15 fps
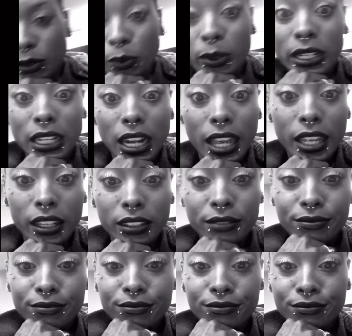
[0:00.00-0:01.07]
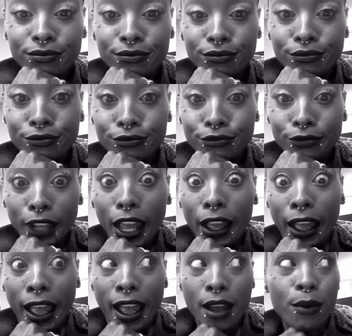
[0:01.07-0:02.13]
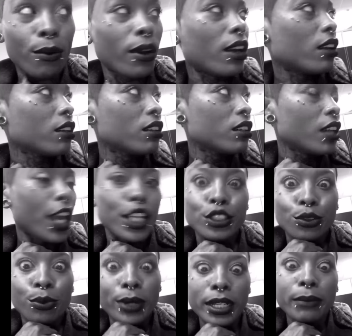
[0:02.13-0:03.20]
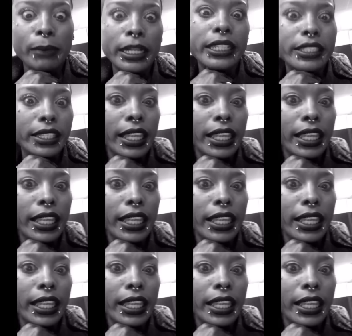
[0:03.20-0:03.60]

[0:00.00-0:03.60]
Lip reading: We late. An hour and 20 minutes